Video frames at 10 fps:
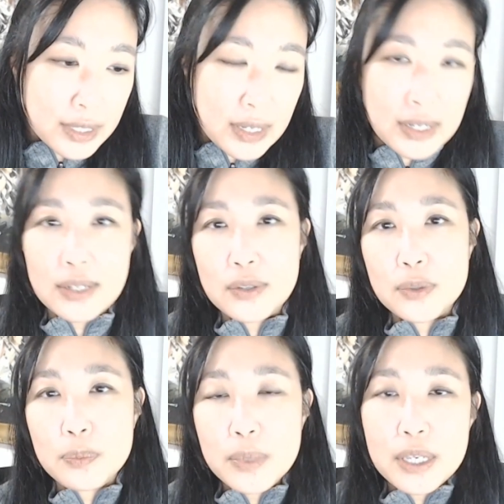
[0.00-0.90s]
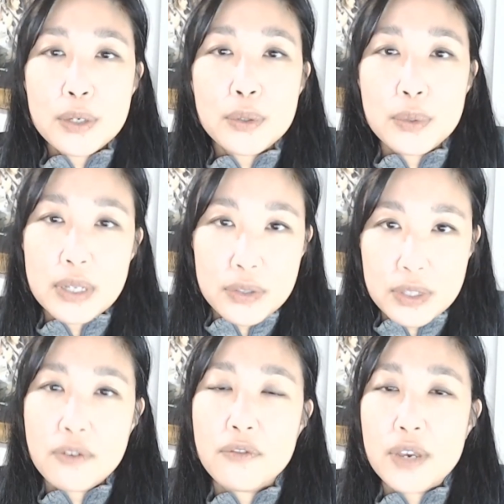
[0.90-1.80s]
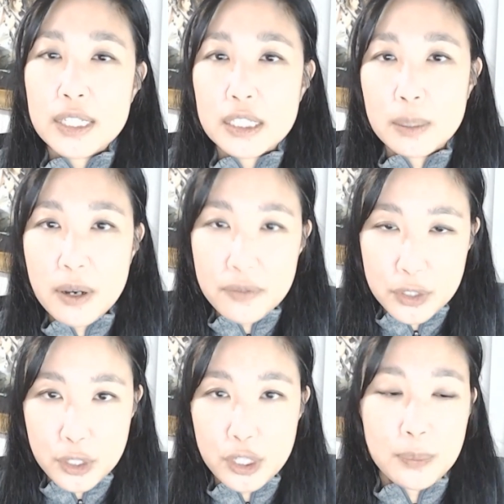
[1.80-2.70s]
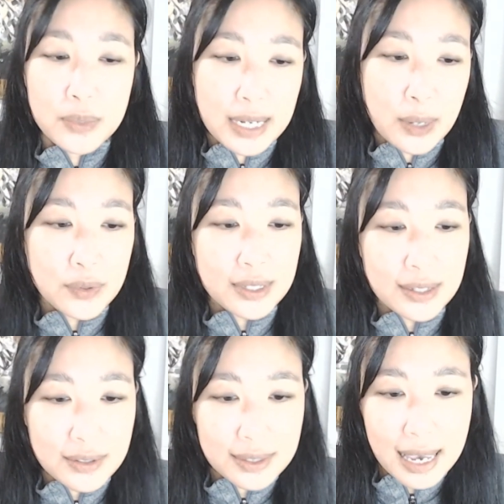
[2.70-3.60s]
It is me who is the victim of circumstances.